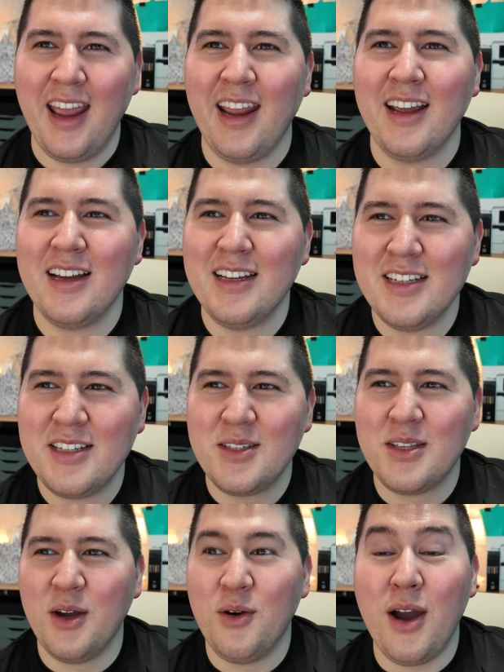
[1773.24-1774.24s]
And
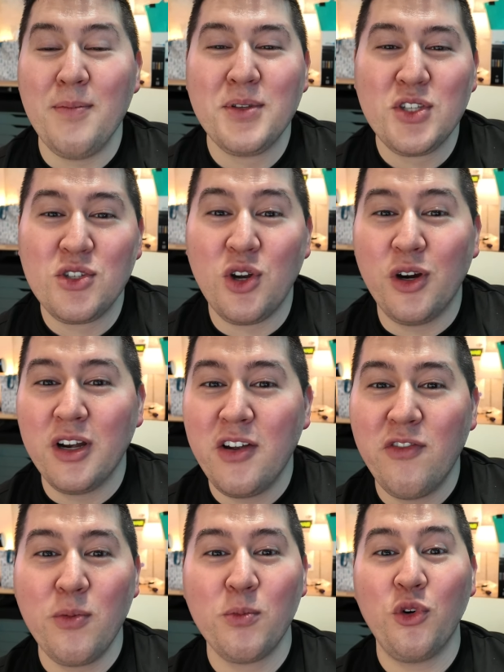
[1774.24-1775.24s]
so I'm
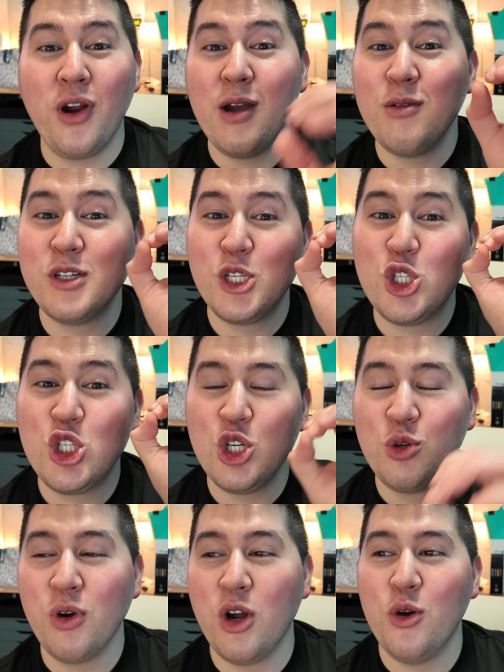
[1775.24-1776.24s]
starting from ground
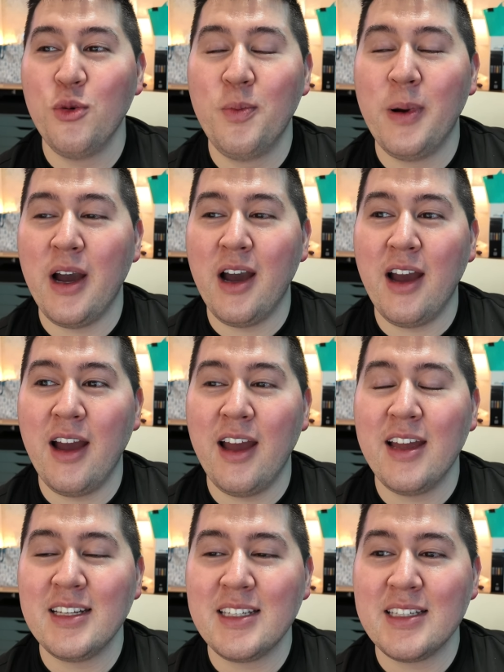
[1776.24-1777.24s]
zero,
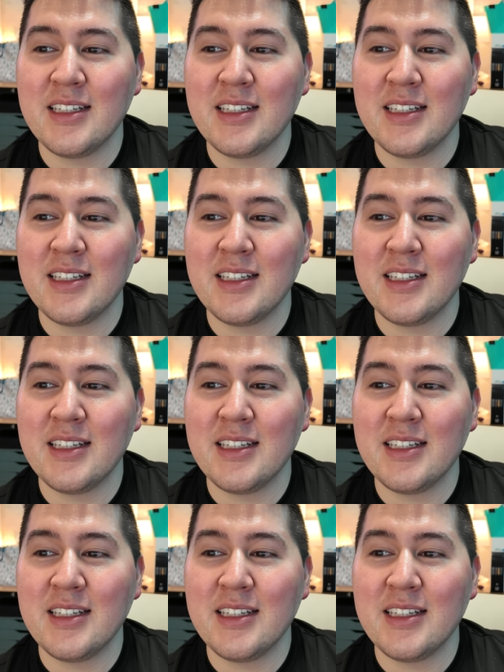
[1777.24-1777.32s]
but